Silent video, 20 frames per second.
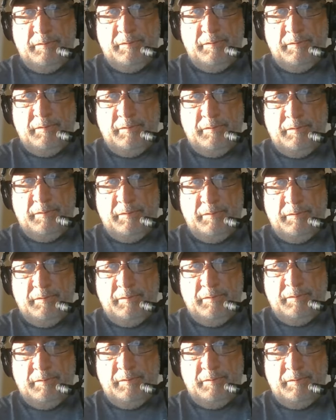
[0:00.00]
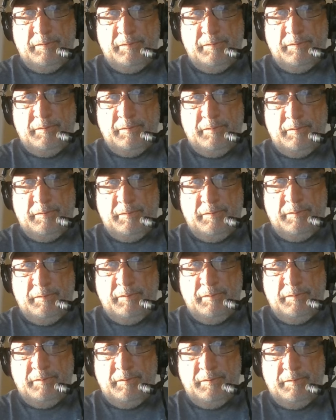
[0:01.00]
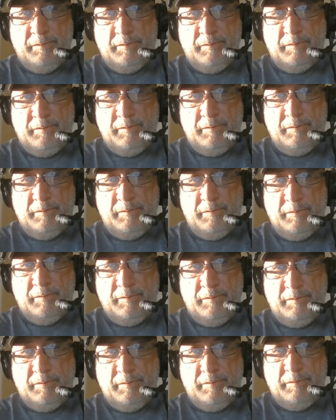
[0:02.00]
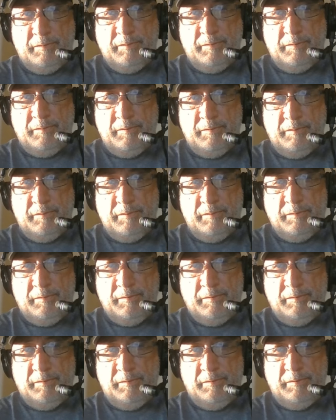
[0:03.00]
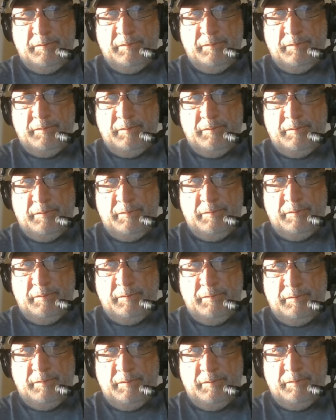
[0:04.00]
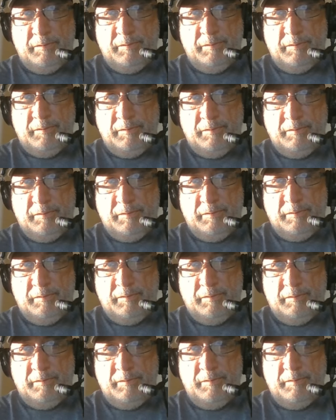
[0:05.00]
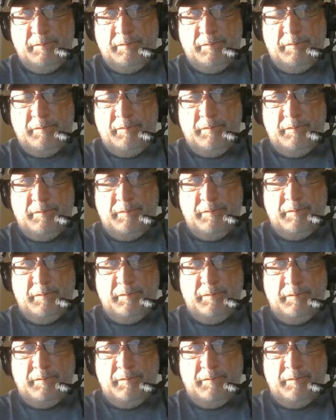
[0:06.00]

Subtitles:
No words are spoken by the person on screen.